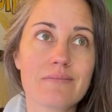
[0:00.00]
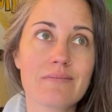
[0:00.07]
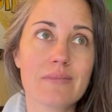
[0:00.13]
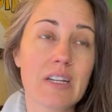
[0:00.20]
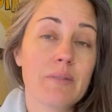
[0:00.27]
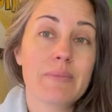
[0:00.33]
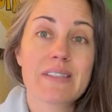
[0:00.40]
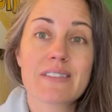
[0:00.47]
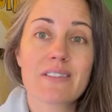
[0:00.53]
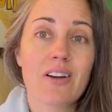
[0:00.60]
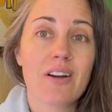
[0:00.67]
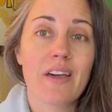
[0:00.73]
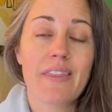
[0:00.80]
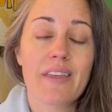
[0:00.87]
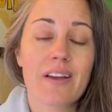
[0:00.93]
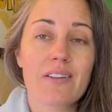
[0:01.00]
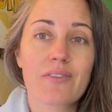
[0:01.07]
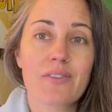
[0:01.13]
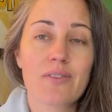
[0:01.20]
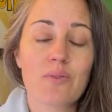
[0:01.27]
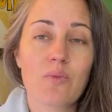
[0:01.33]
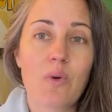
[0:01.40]
gonna be stuck I think
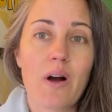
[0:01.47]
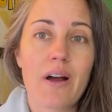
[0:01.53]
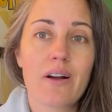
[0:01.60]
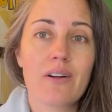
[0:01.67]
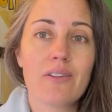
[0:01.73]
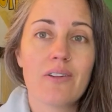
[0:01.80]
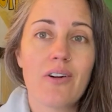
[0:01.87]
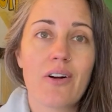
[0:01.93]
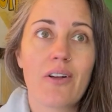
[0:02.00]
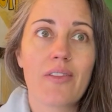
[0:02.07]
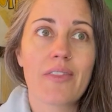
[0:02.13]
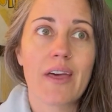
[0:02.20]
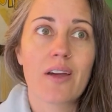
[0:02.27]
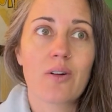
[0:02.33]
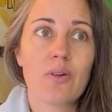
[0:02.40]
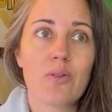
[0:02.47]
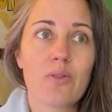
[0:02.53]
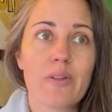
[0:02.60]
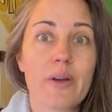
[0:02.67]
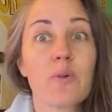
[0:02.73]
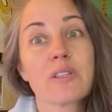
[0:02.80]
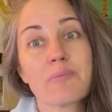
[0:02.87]
for a while on that whole
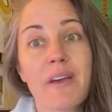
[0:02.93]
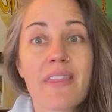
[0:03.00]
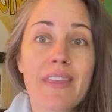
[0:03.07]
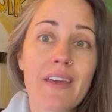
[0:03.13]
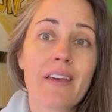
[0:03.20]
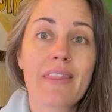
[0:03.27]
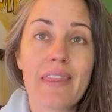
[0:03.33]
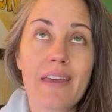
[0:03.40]
like what's my thing